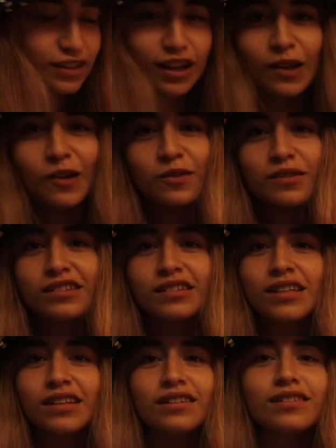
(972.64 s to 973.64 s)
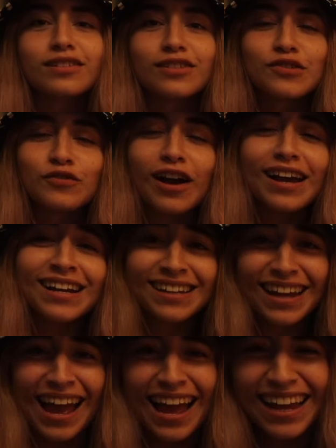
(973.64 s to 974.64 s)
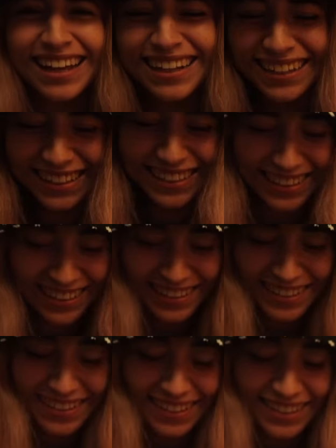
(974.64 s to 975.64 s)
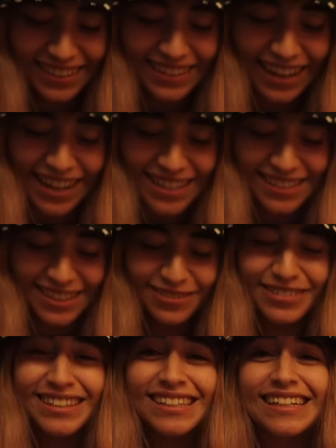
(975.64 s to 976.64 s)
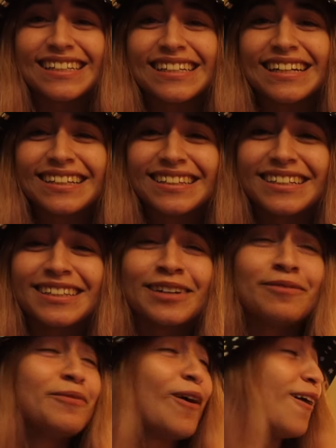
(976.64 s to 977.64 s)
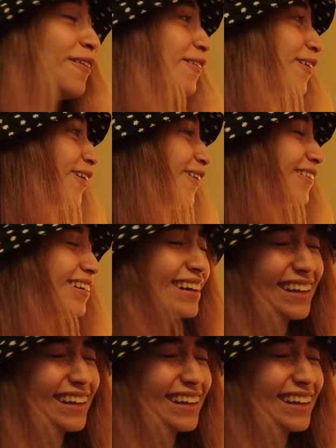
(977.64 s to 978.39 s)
No, it's, it's Friday. Guys, we're seeing TXT tomorrow! Let's